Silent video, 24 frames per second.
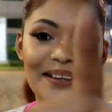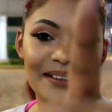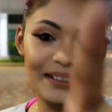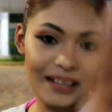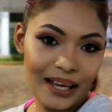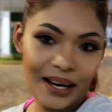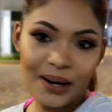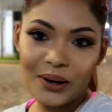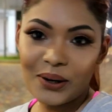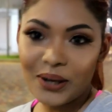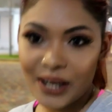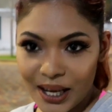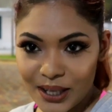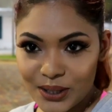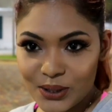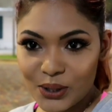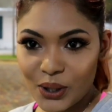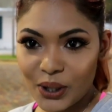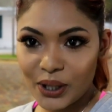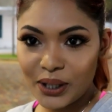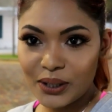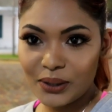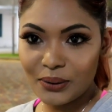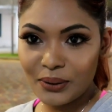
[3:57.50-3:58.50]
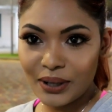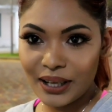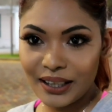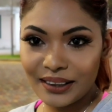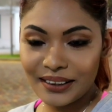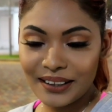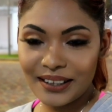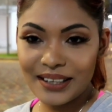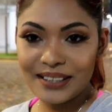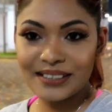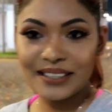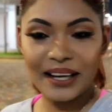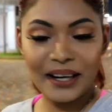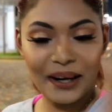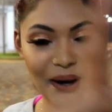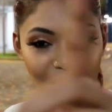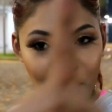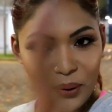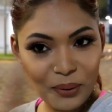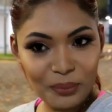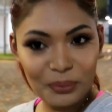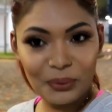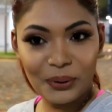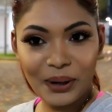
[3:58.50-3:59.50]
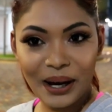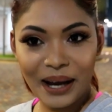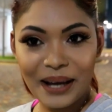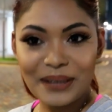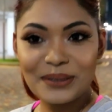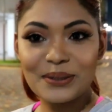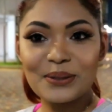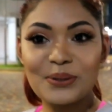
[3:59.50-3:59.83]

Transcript: They're gonna enjoy doing this and I hope you guys